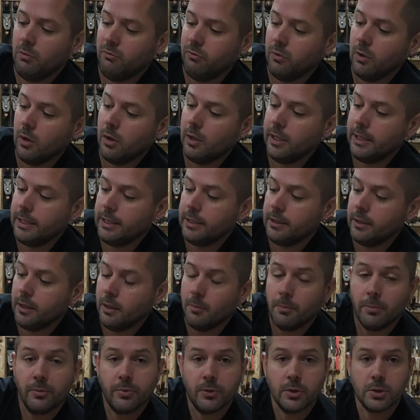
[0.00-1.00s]
with lining
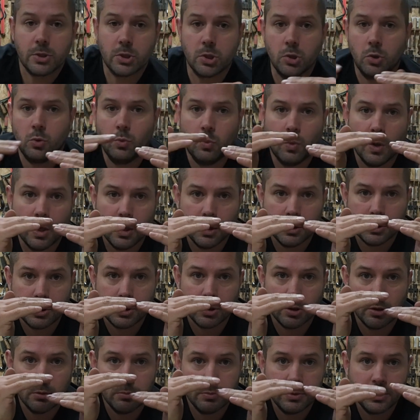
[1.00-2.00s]
up the 2
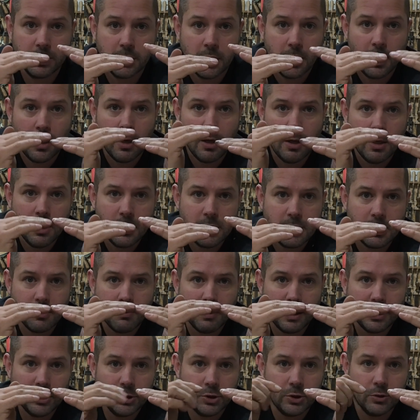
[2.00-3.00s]
worktops to
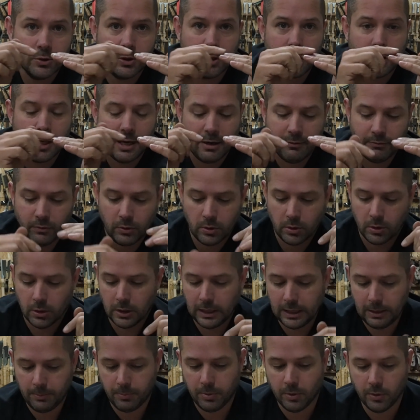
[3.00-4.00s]
make sure that you haven't got a
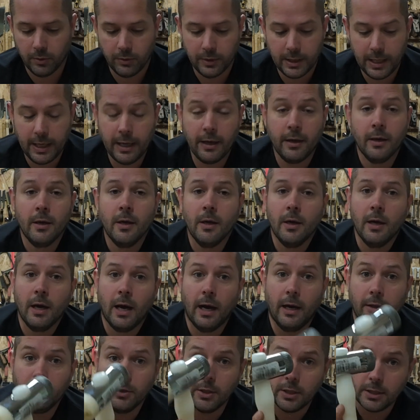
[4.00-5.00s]
lip on there.
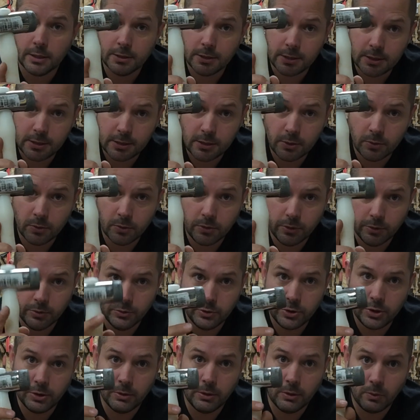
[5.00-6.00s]
And you can still
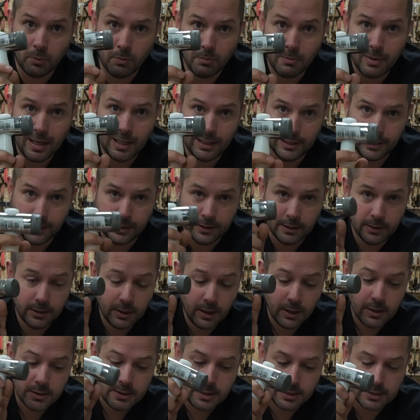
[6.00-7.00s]
use your little mallet
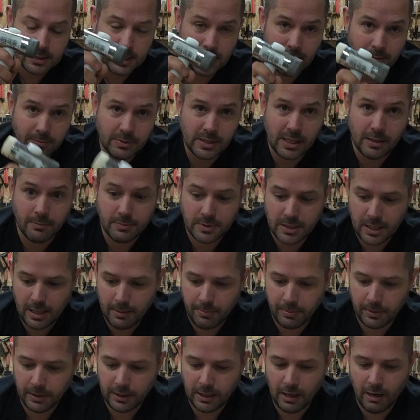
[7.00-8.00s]
to tap, tap,
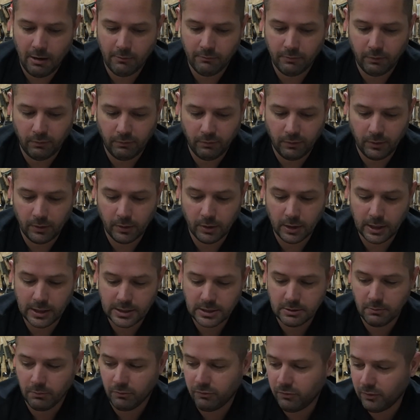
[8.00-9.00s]
tap and get everything
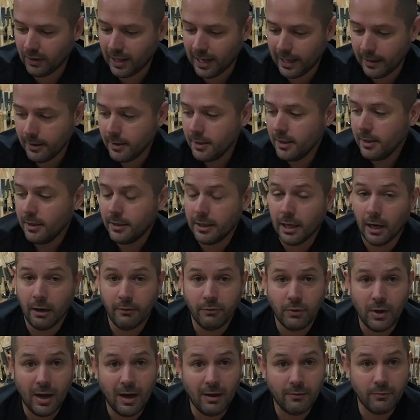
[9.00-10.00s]
nice and flat. Now,
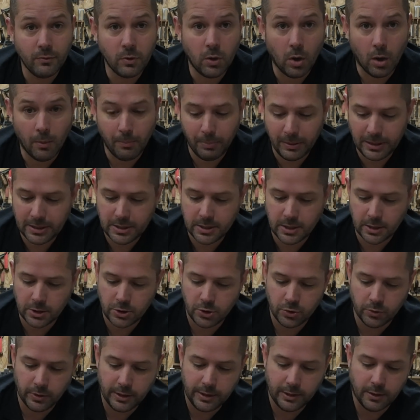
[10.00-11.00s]
if you haven't got a biscuit
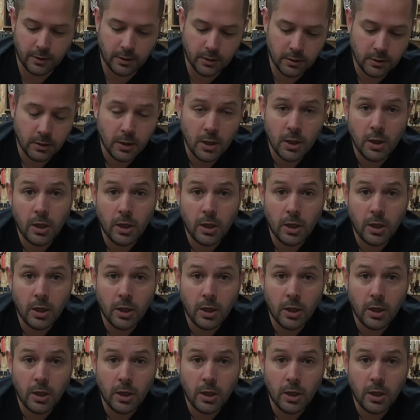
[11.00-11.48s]
jointer,